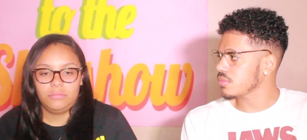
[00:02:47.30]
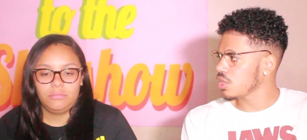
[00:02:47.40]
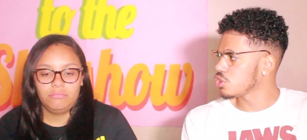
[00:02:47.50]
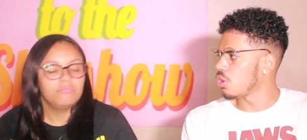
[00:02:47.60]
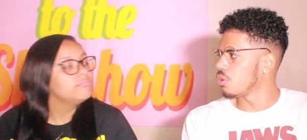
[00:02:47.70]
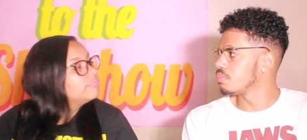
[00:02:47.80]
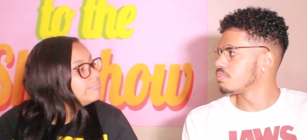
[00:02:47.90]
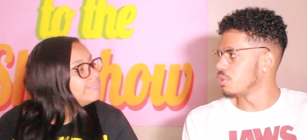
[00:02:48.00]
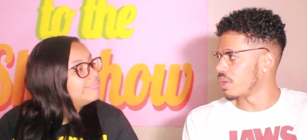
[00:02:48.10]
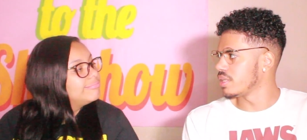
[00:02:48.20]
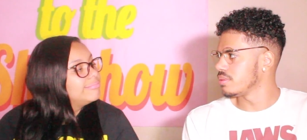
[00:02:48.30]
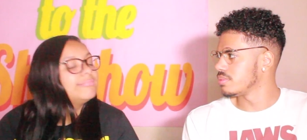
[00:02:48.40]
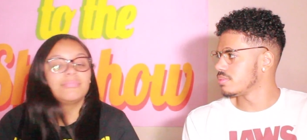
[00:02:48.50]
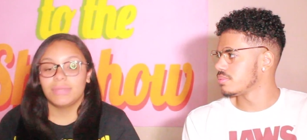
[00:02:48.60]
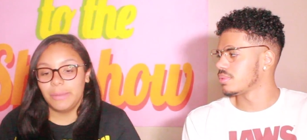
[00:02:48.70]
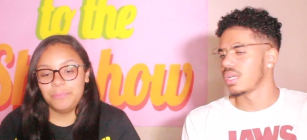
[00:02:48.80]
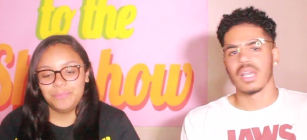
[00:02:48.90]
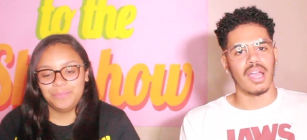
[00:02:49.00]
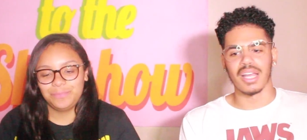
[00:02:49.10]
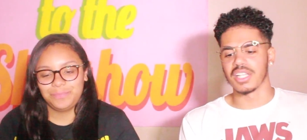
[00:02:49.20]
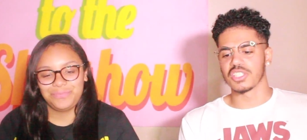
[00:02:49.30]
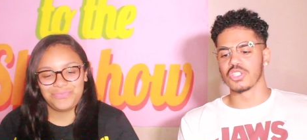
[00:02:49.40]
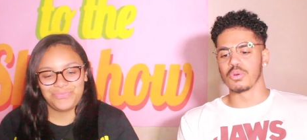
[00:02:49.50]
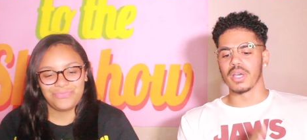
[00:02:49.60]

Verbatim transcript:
Speaker 1: So you ready? Yep. All right, let's do